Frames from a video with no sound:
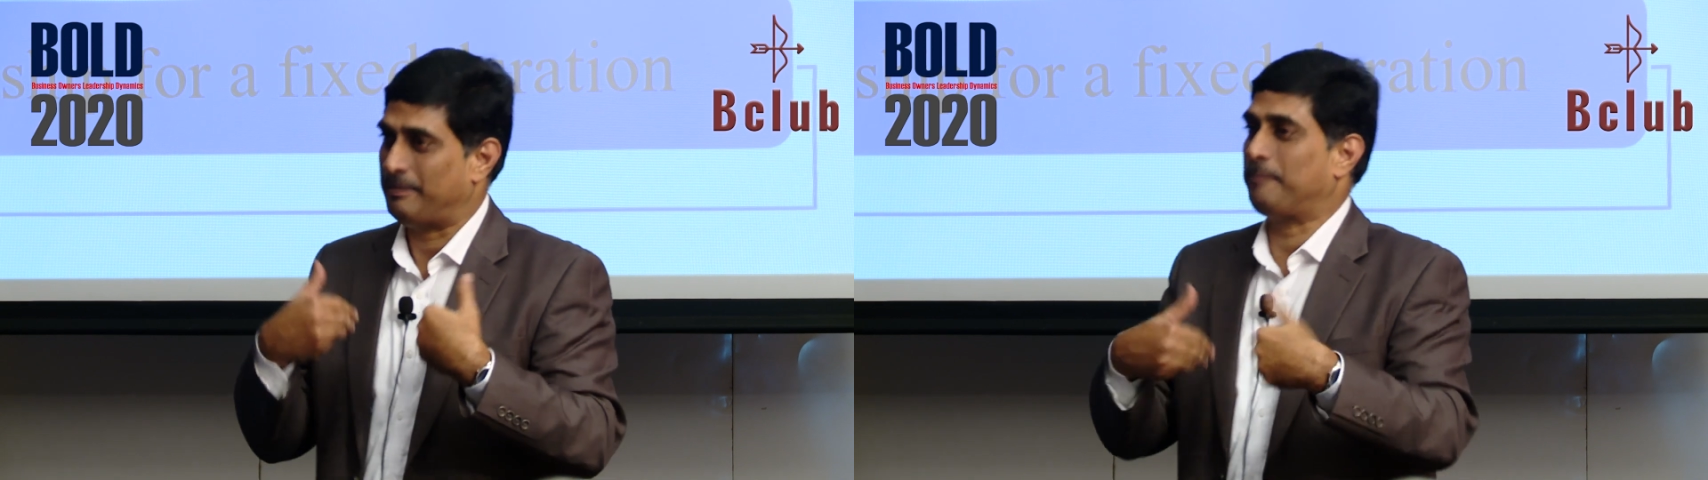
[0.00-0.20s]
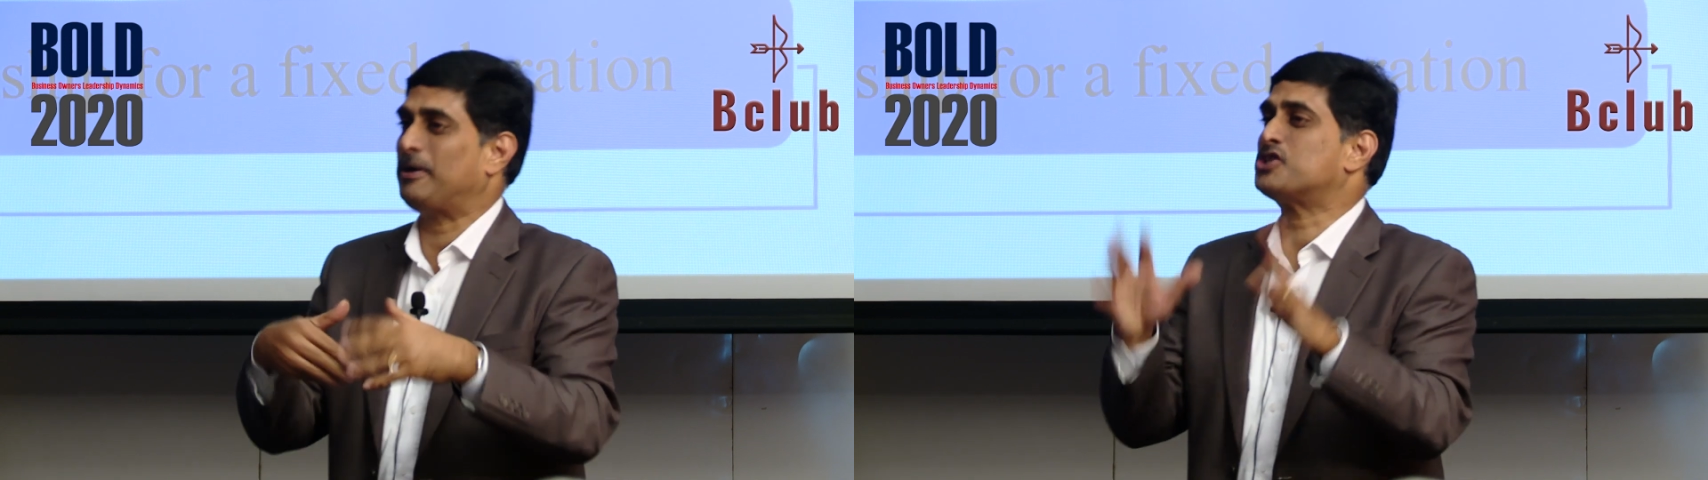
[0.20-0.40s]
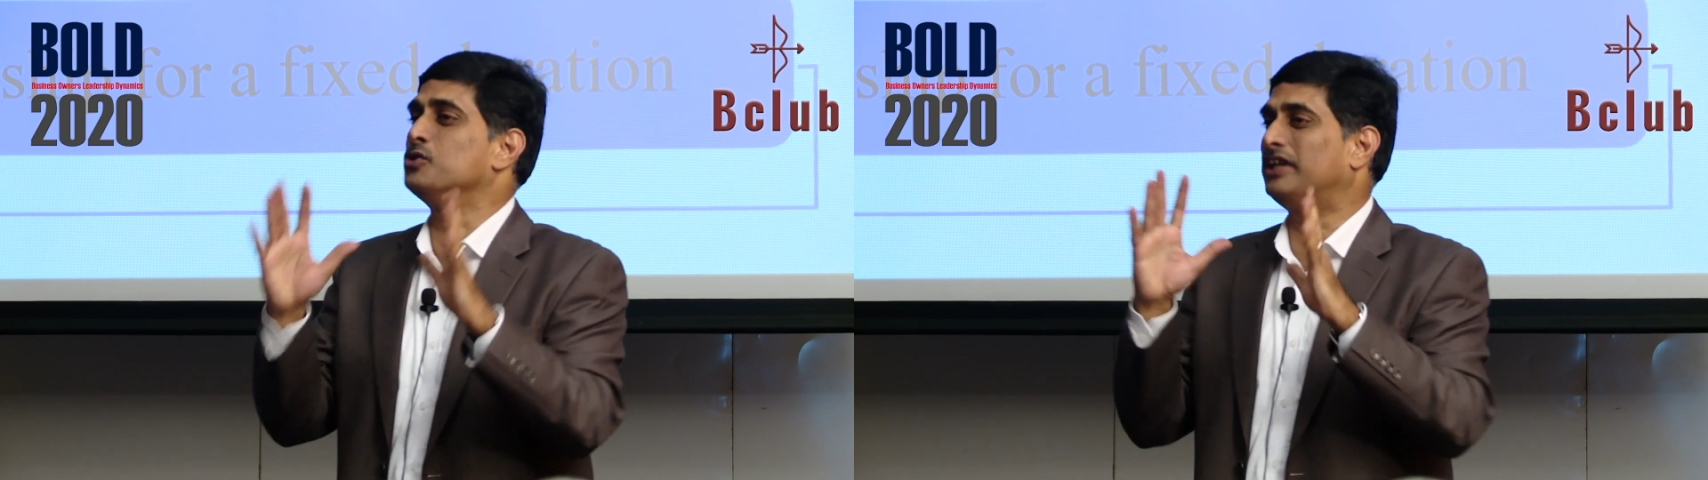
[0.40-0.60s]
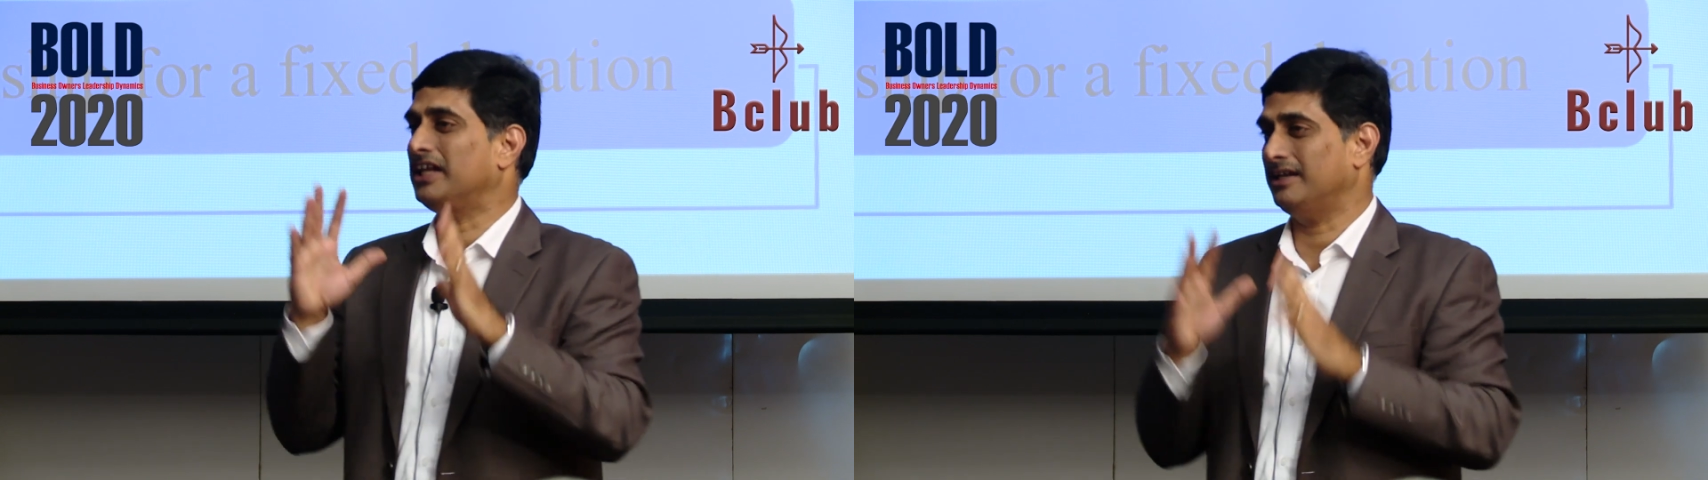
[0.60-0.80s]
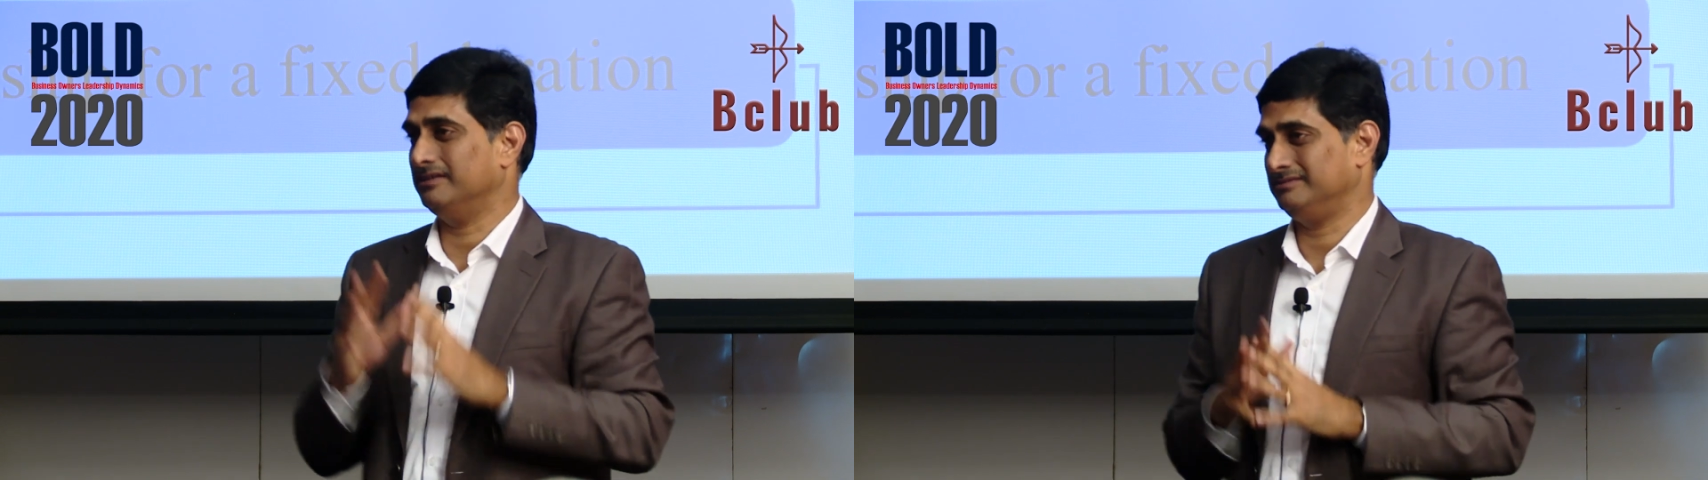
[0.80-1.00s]

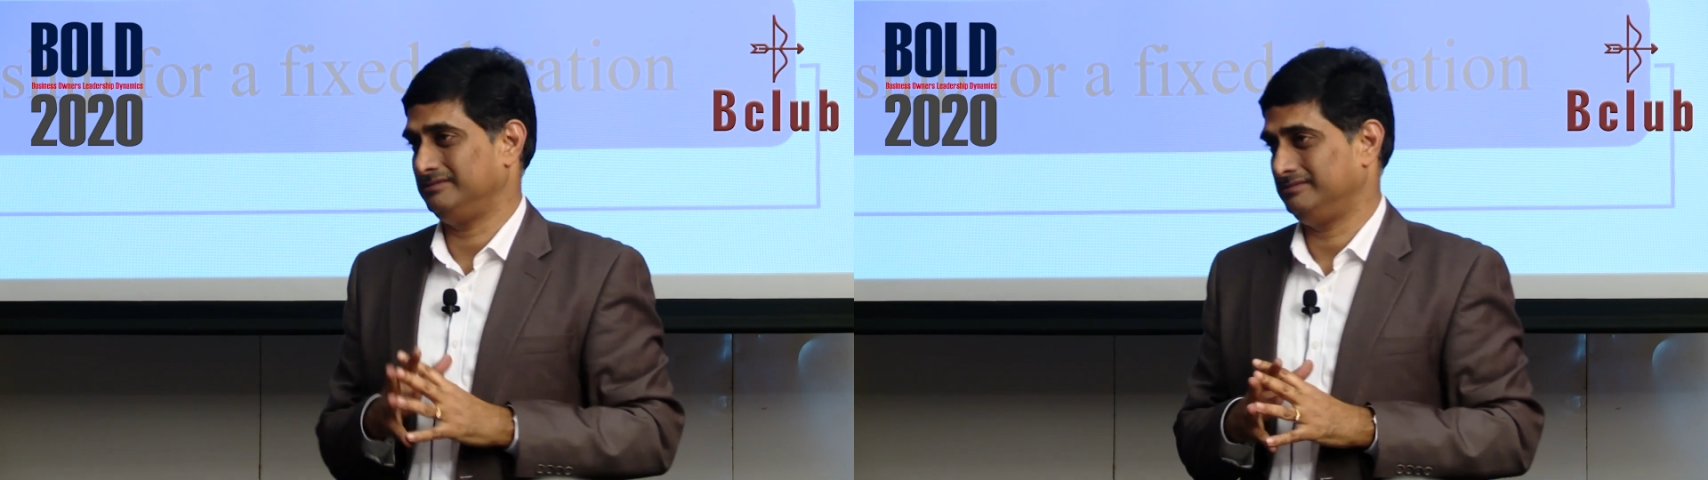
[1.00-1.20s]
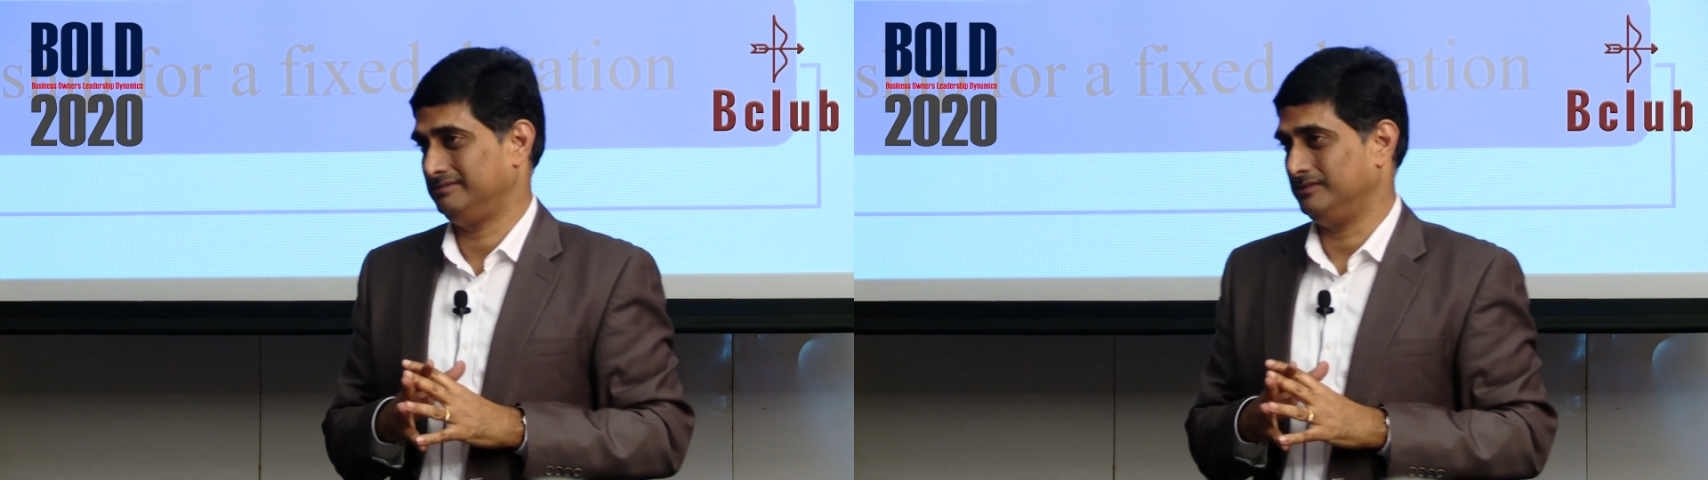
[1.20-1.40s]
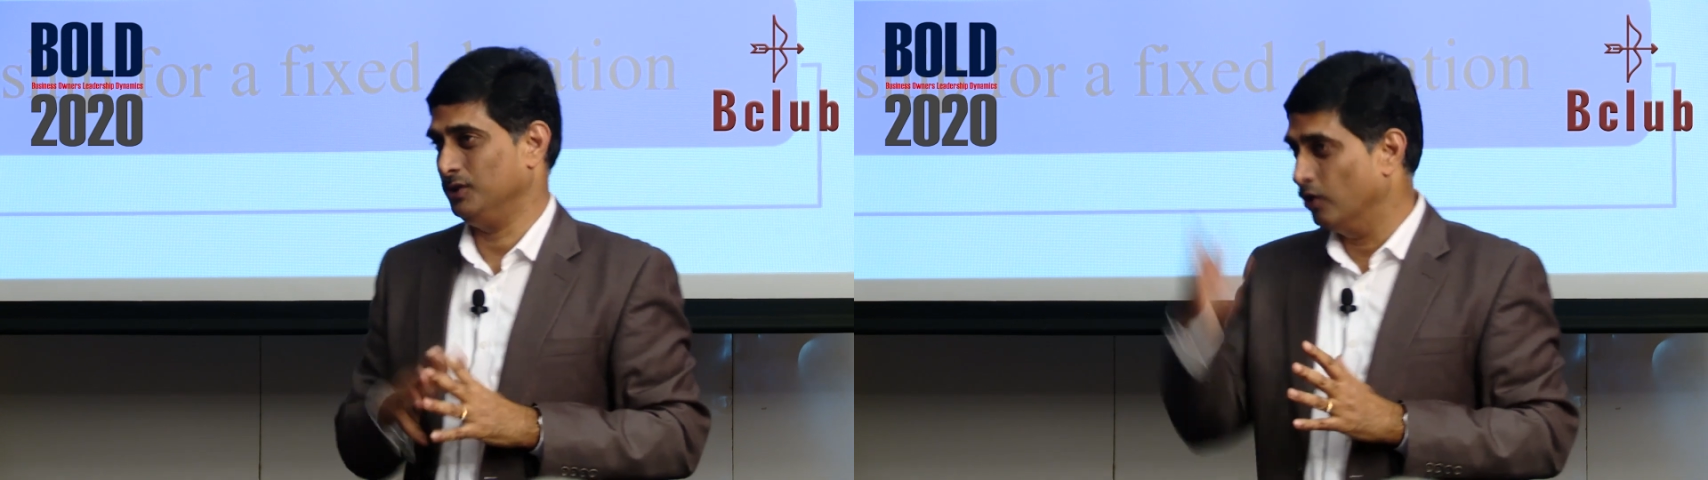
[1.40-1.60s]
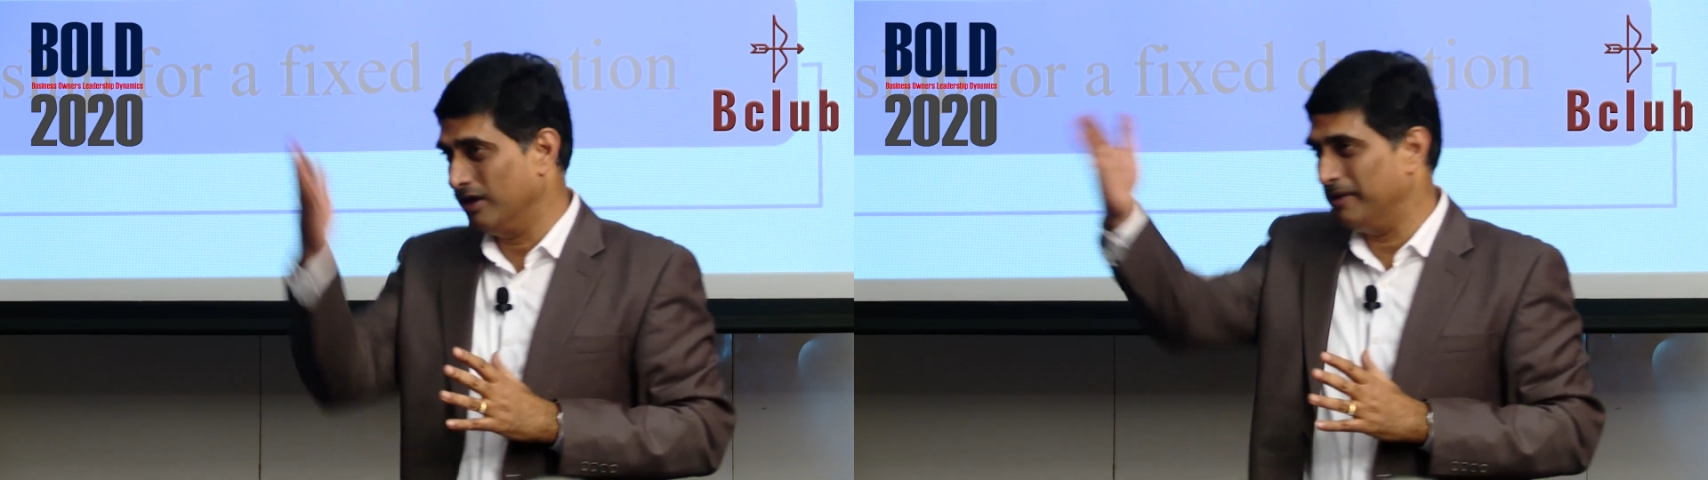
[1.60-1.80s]
perpetuity, no